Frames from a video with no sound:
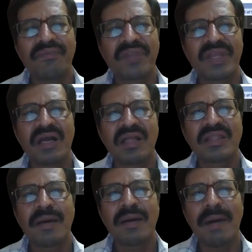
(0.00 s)
the
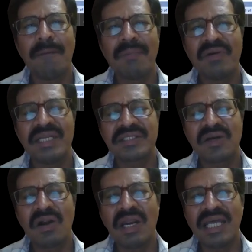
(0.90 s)
upper one is called
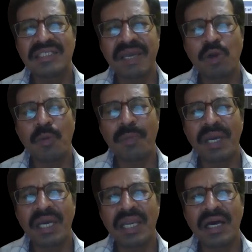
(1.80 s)
as micropylar,
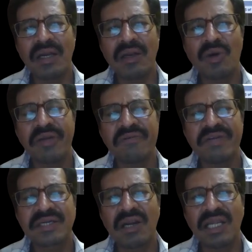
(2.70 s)
lower one is
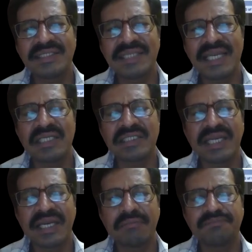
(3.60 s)
called as chelagel end.
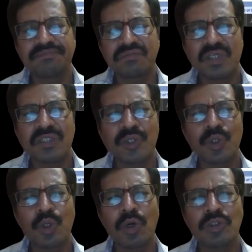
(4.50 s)
So
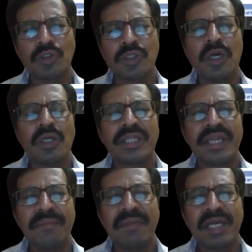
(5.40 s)
those
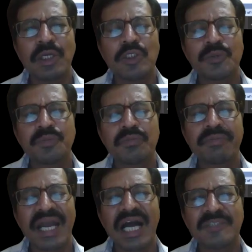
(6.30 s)
3
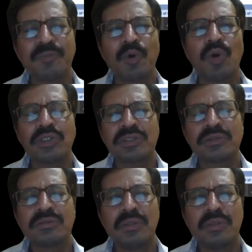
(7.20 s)
megaspores,